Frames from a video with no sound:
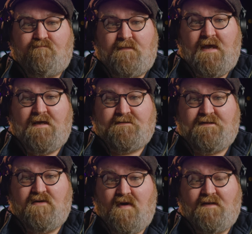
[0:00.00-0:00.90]
Yes,
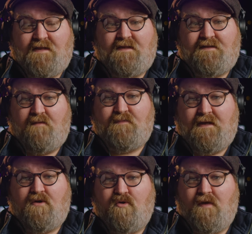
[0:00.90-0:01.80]
you read that
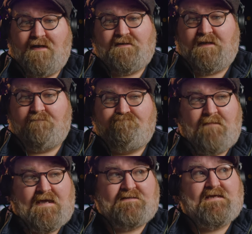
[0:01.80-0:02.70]
thumbnail correctly.
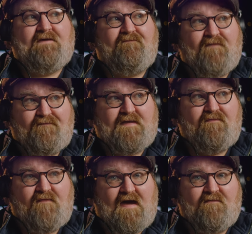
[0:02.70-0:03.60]
It's a
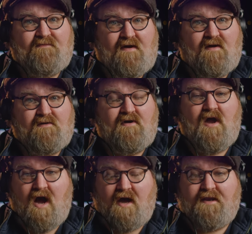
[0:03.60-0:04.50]
$55
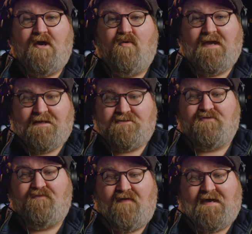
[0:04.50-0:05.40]
audio
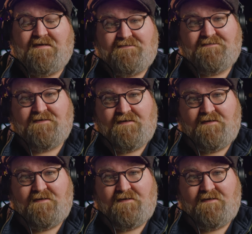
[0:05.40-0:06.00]
interface.